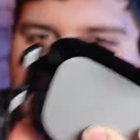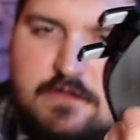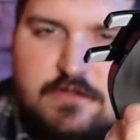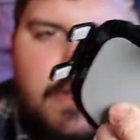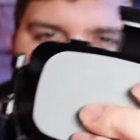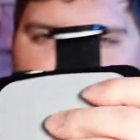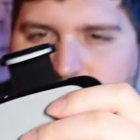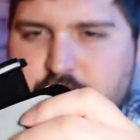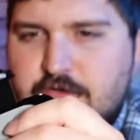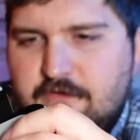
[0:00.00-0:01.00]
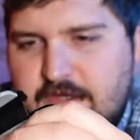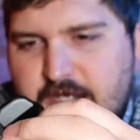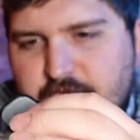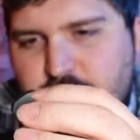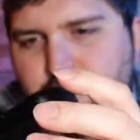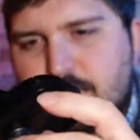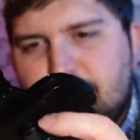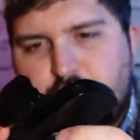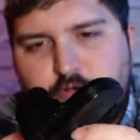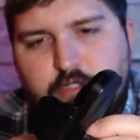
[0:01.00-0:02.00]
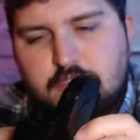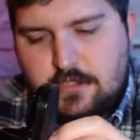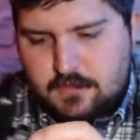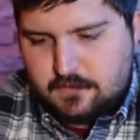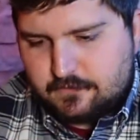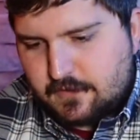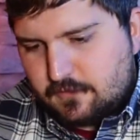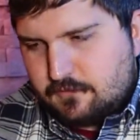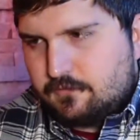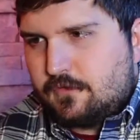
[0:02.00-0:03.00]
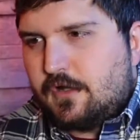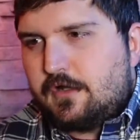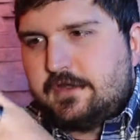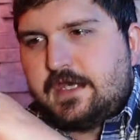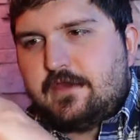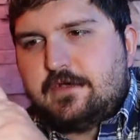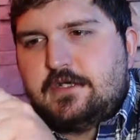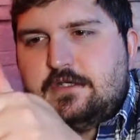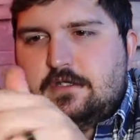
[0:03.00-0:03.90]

I should have noted that a little before. So all together,